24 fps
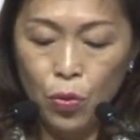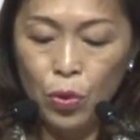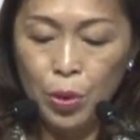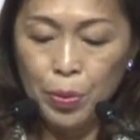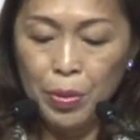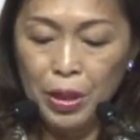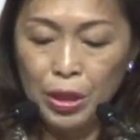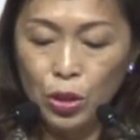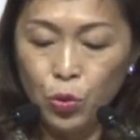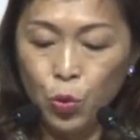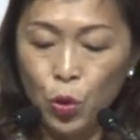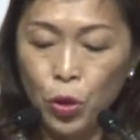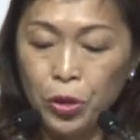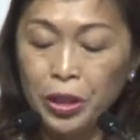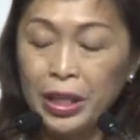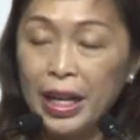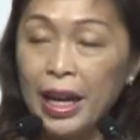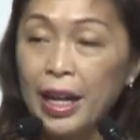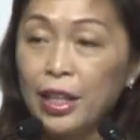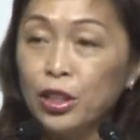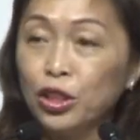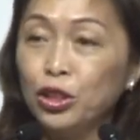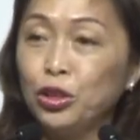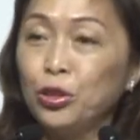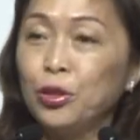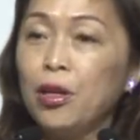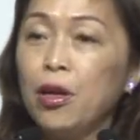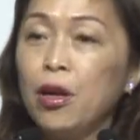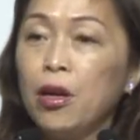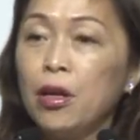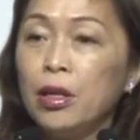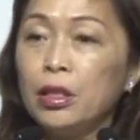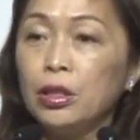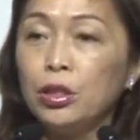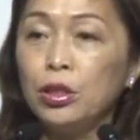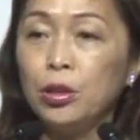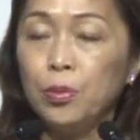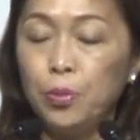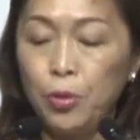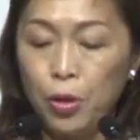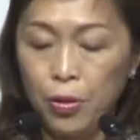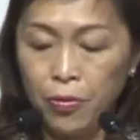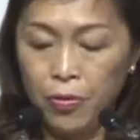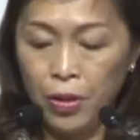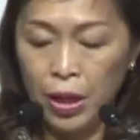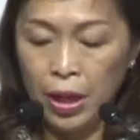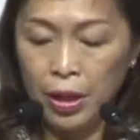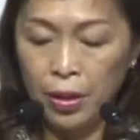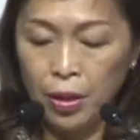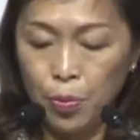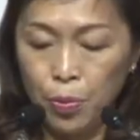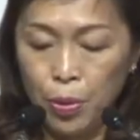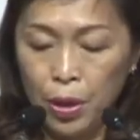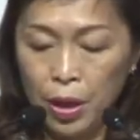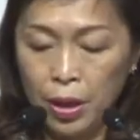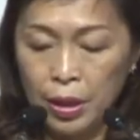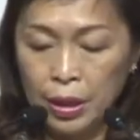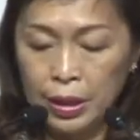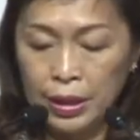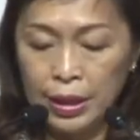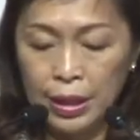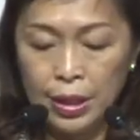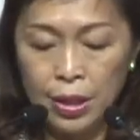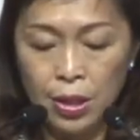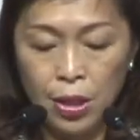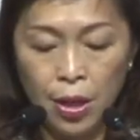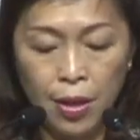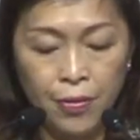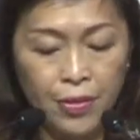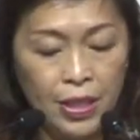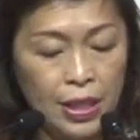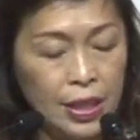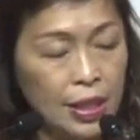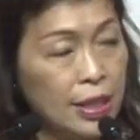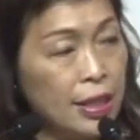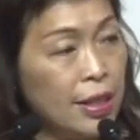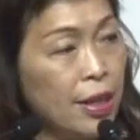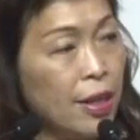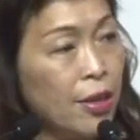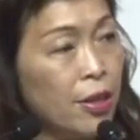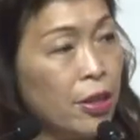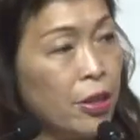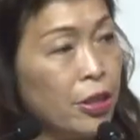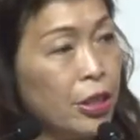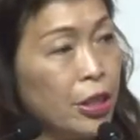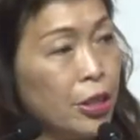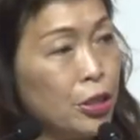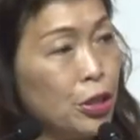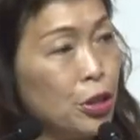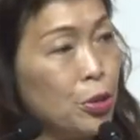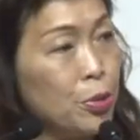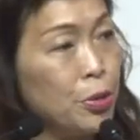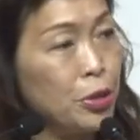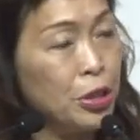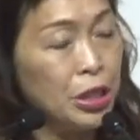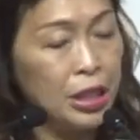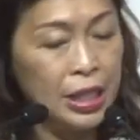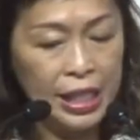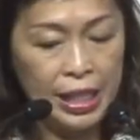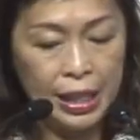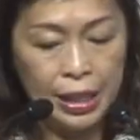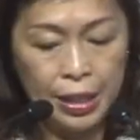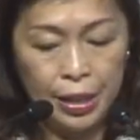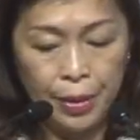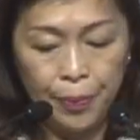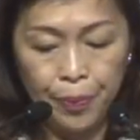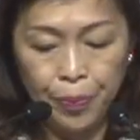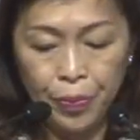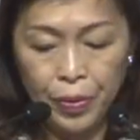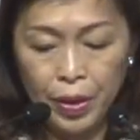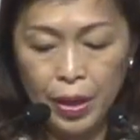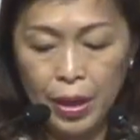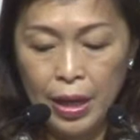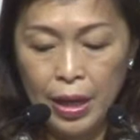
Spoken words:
we must work extra hard to provide the products and services that our customers need.